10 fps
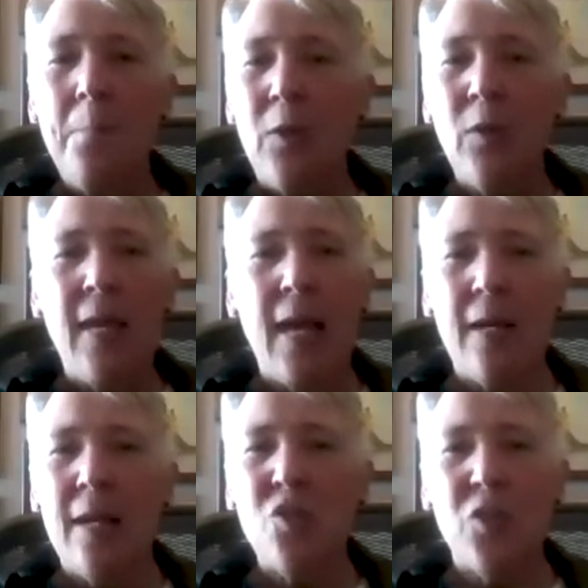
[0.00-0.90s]
barely had
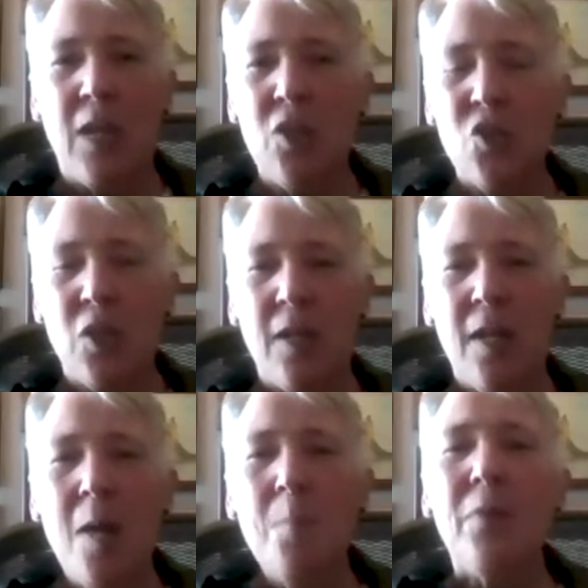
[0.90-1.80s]
an
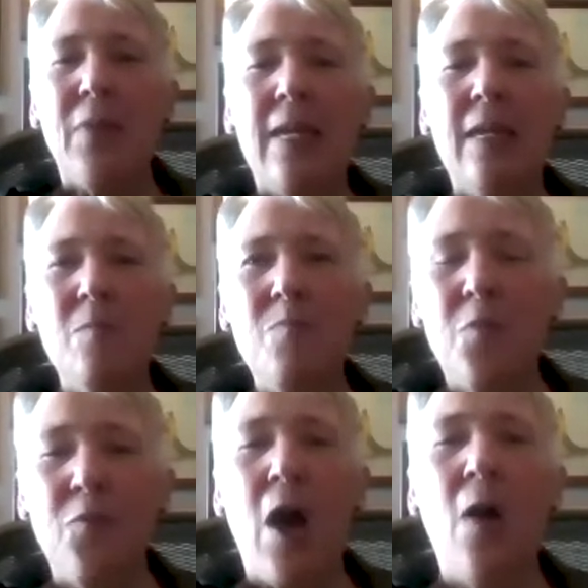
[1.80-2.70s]
education, but they
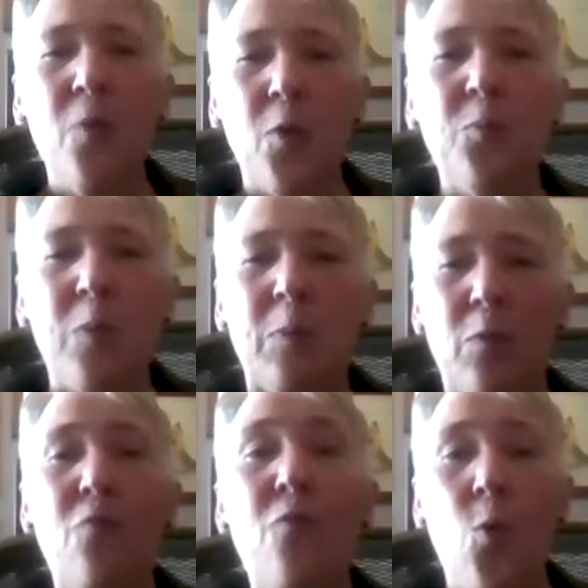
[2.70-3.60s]
found those
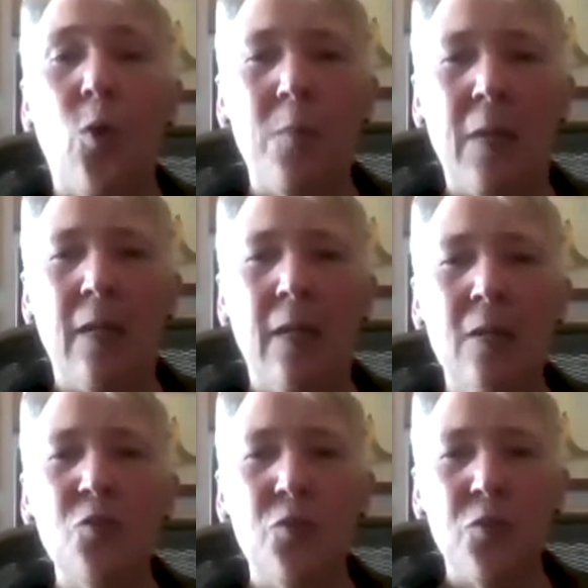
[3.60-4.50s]
people for me and
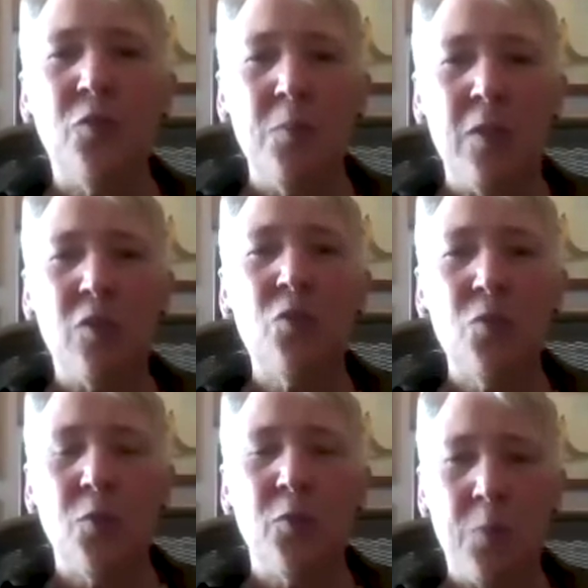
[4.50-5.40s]
introduced me
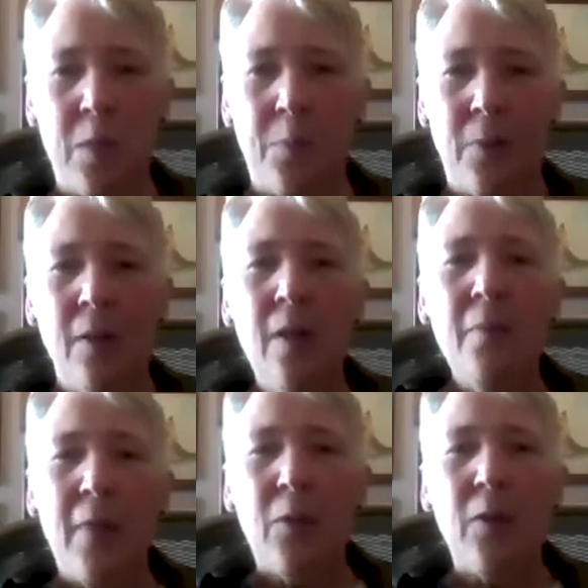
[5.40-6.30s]
to those people
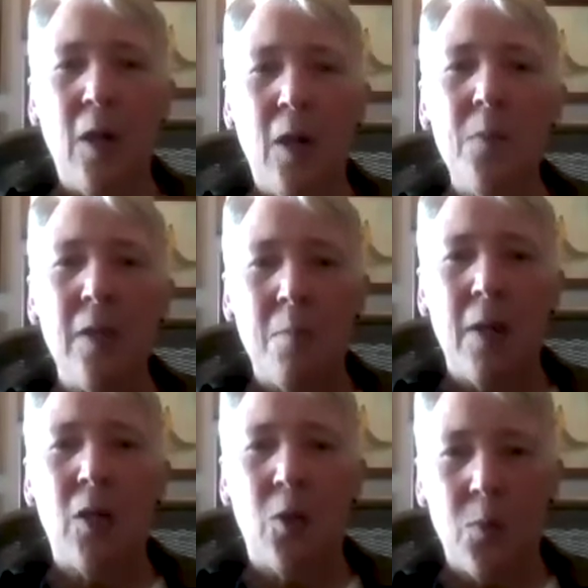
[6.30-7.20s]
that could help me in
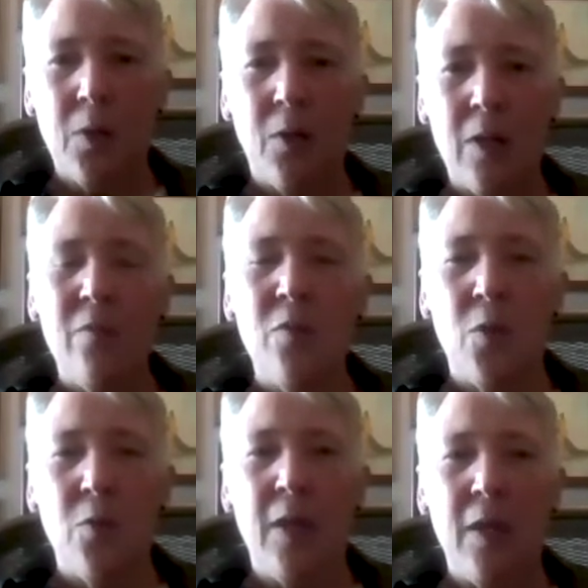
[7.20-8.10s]
my career, even
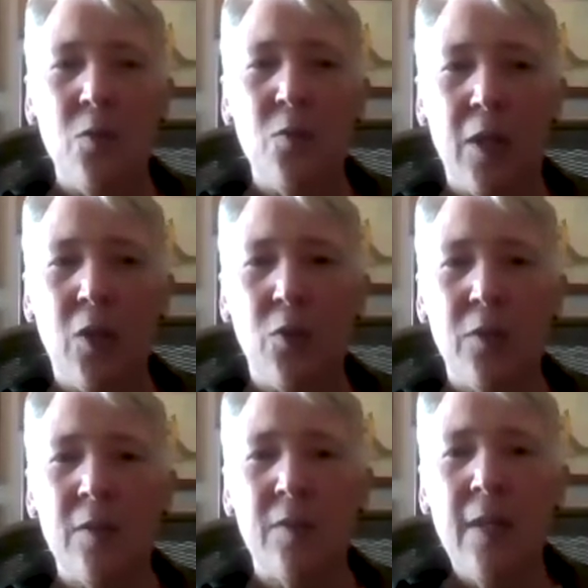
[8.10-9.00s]
though they knew they
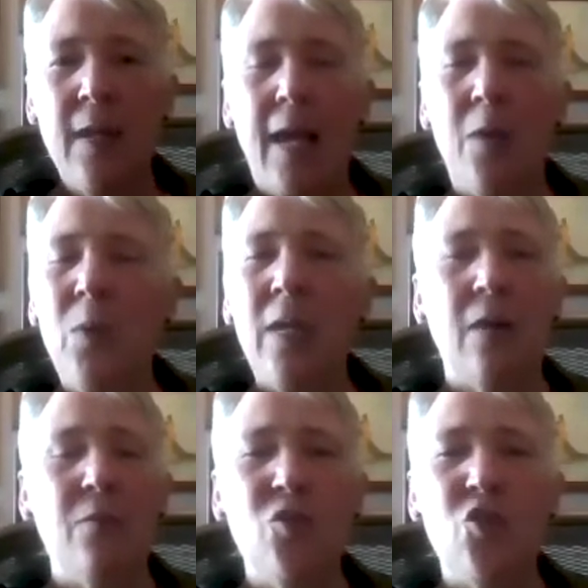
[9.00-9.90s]
couldn't. And we
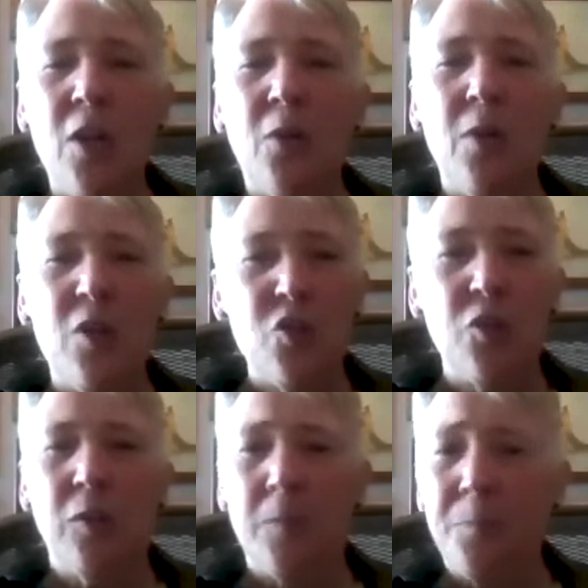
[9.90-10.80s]
have
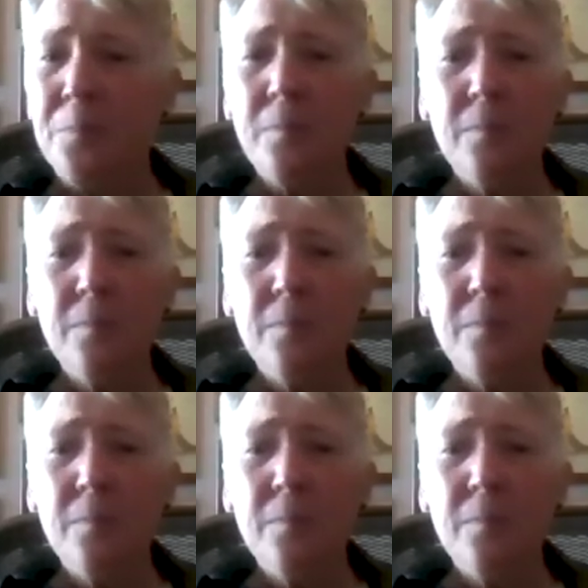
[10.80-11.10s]
generational,